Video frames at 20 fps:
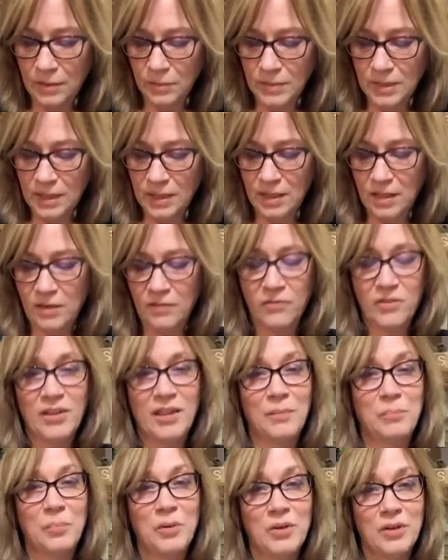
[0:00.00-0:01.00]
I don't want to cover
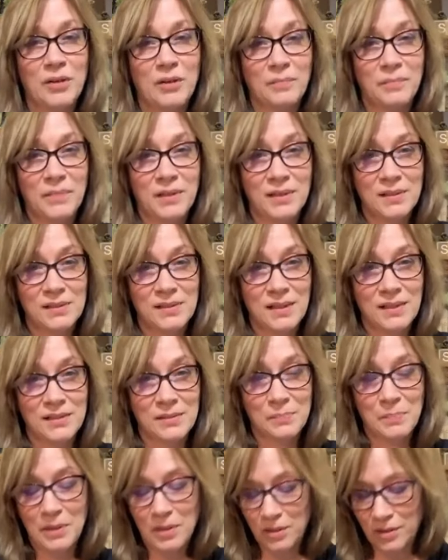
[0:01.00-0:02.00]
that bird up because
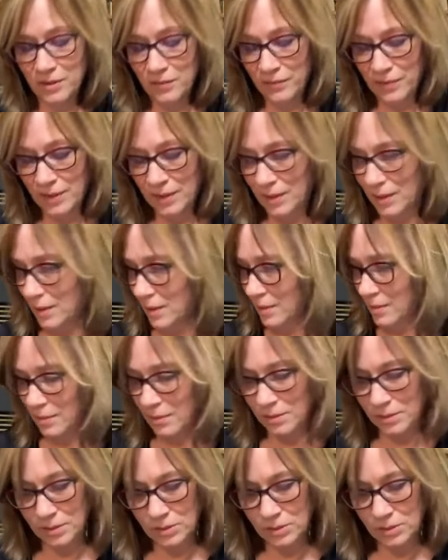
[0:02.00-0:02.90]
that's part of it again.